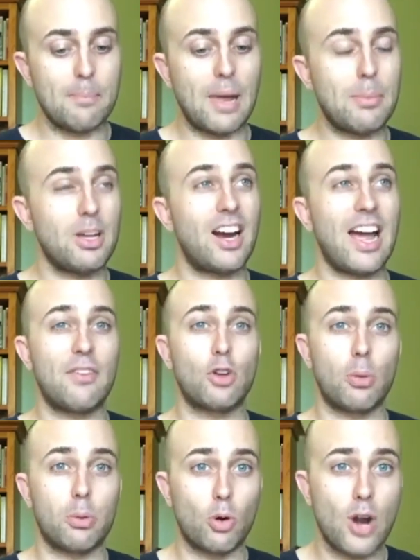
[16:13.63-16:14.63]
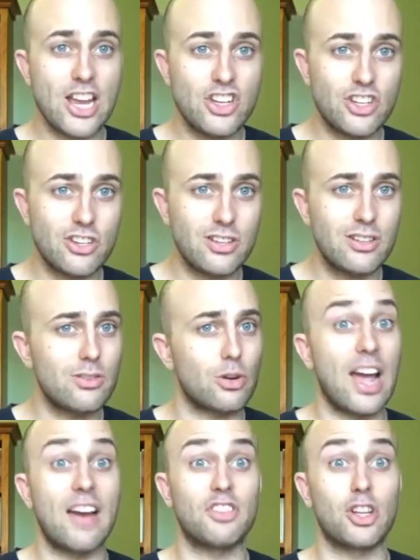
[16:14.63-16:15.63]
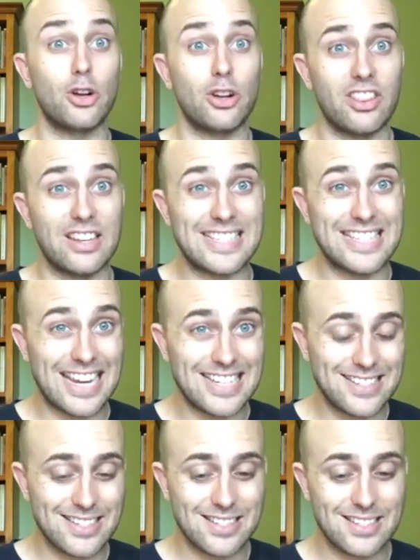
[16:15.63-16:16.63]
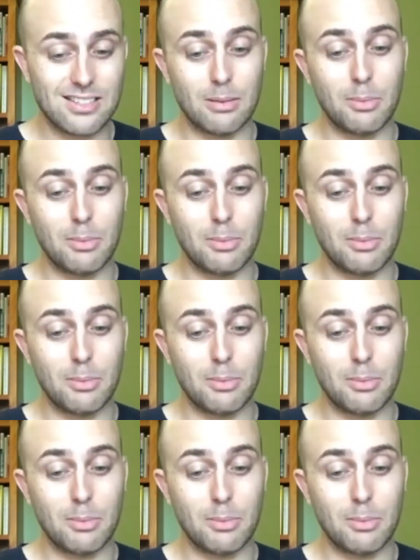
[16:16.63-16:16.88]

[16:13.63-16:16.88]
Maybe I have an operation or I have to go to the dentist.